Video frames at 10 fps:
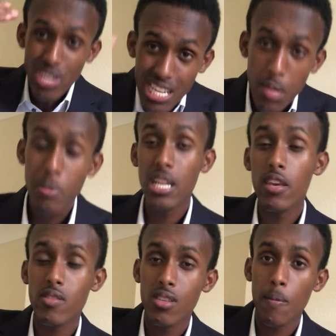really
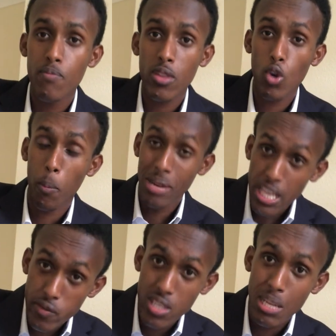beliefs, your
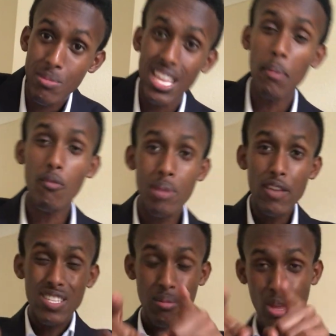belief system, the type of
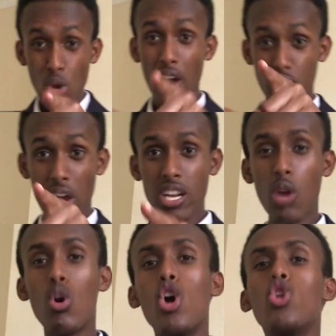belief system that you have right
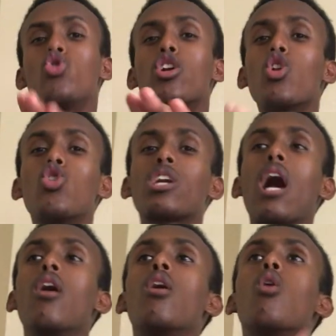now, you got to look at,